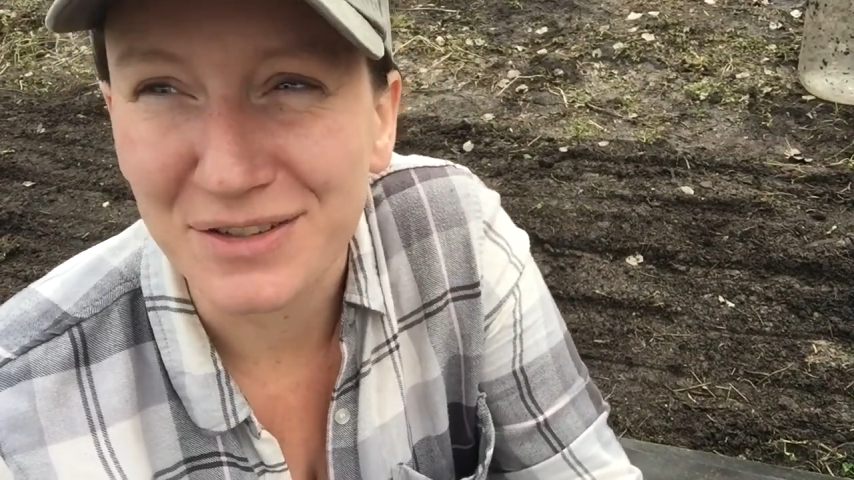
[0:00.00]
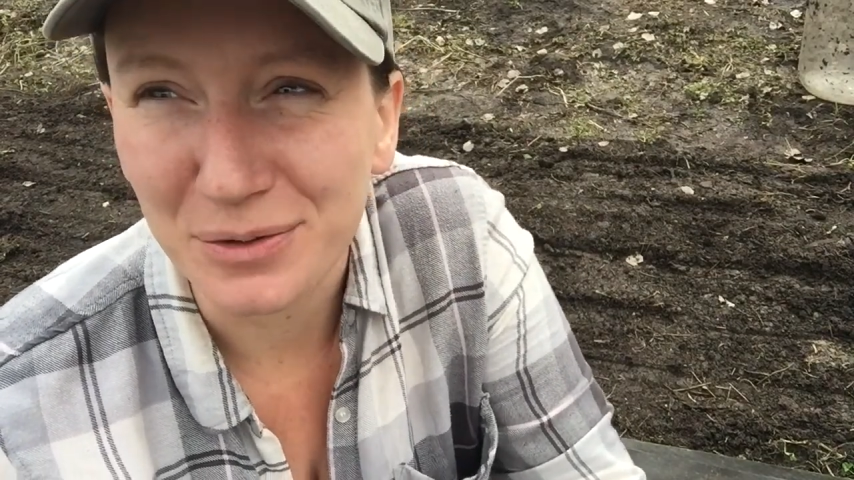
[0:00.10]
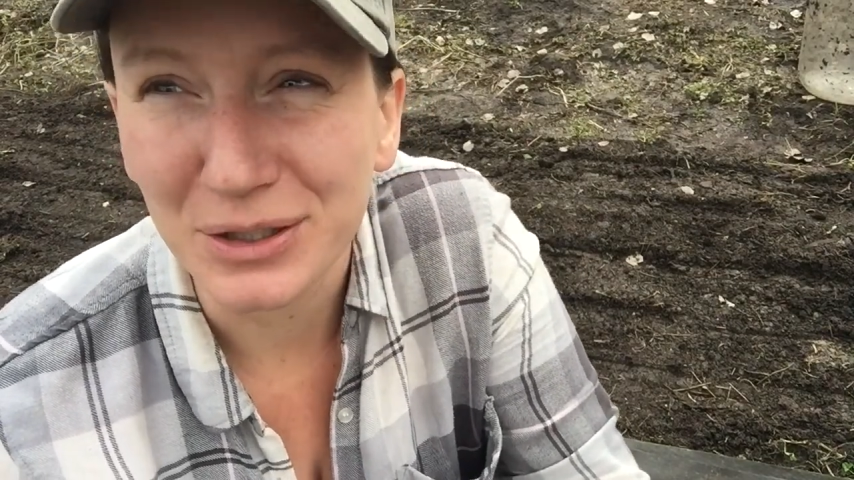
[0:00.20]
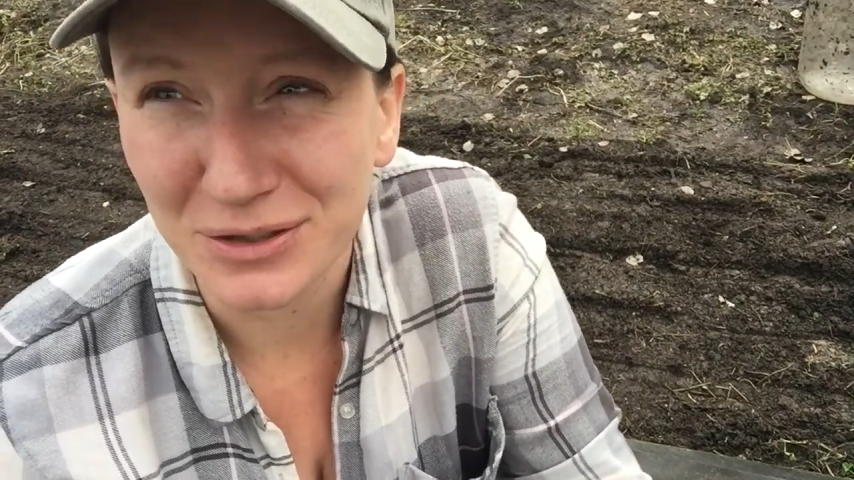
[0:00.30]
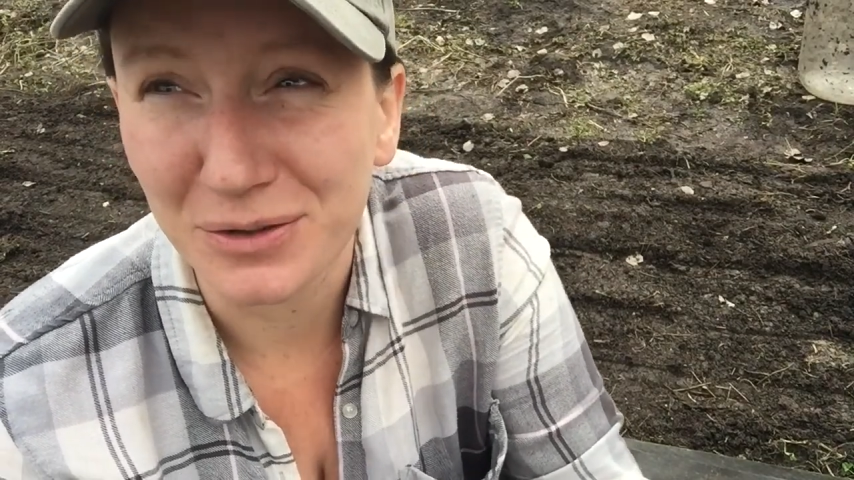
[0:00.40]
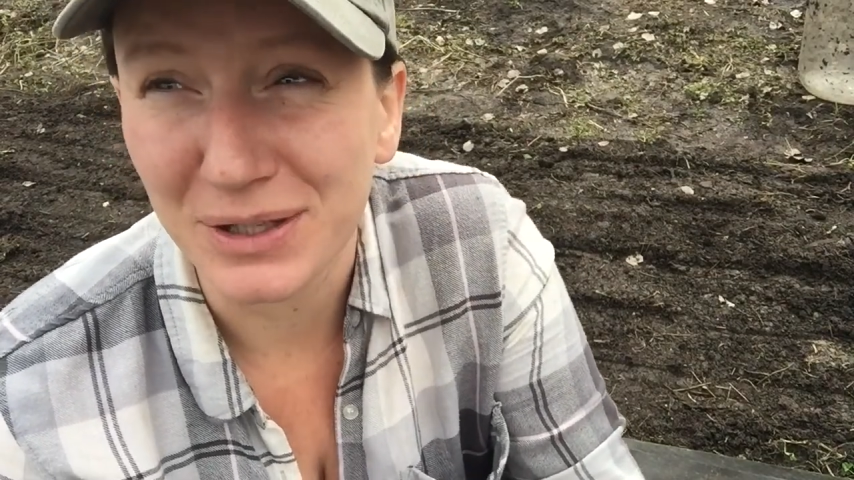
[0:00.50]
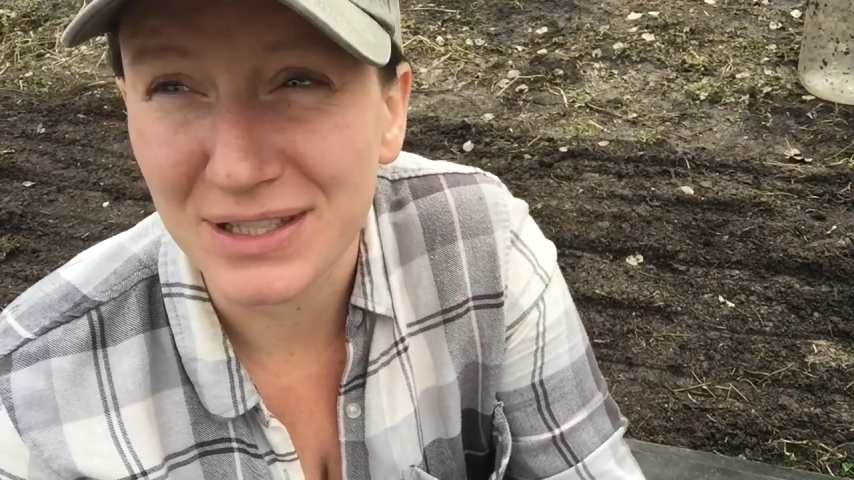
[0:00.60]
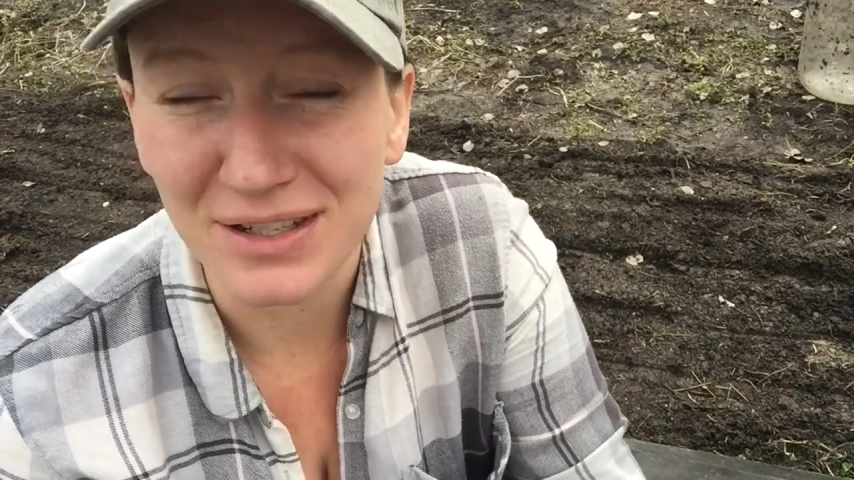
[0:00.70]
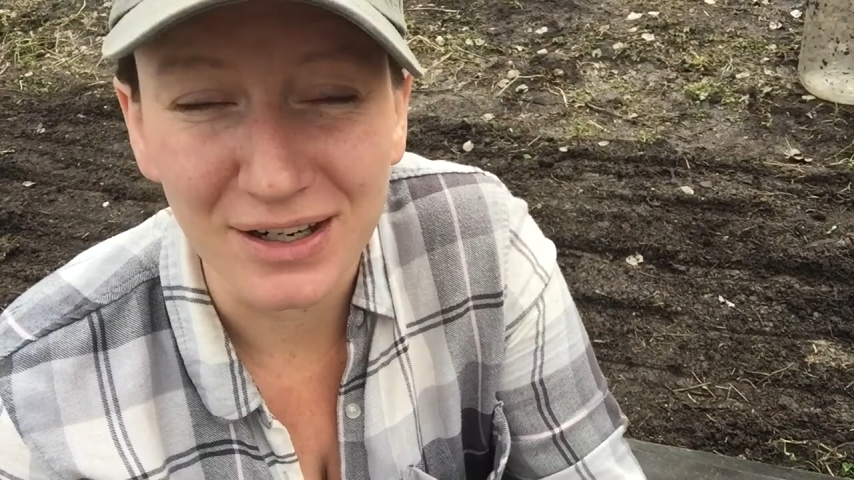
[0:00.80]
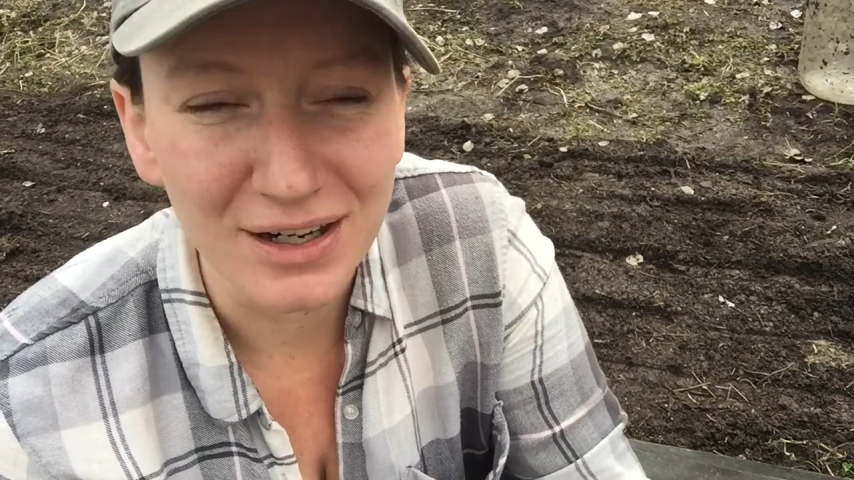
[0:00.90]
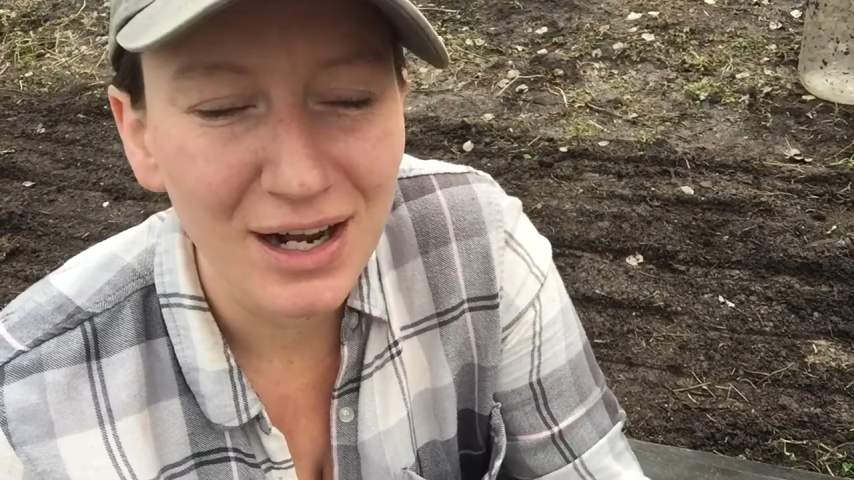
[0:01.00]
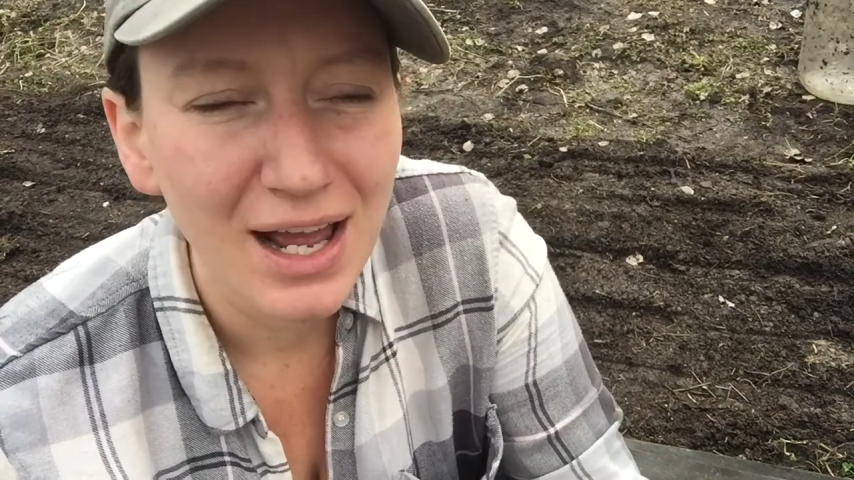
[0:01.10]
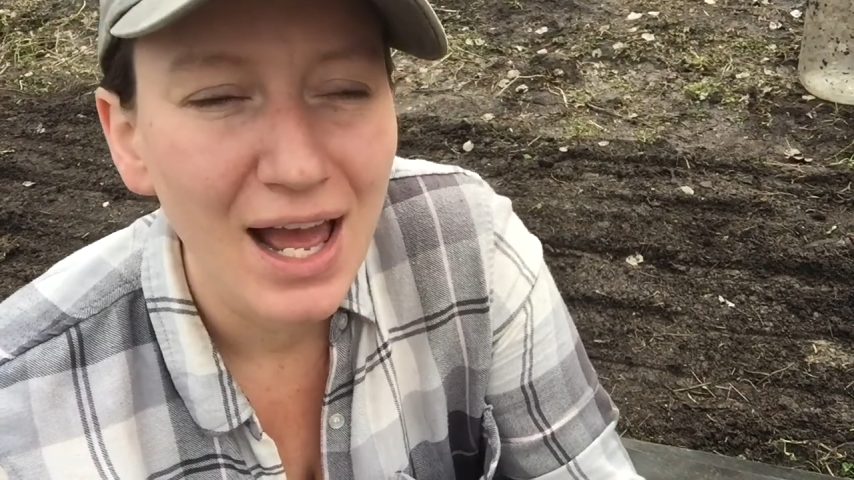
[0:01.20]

you can do this year.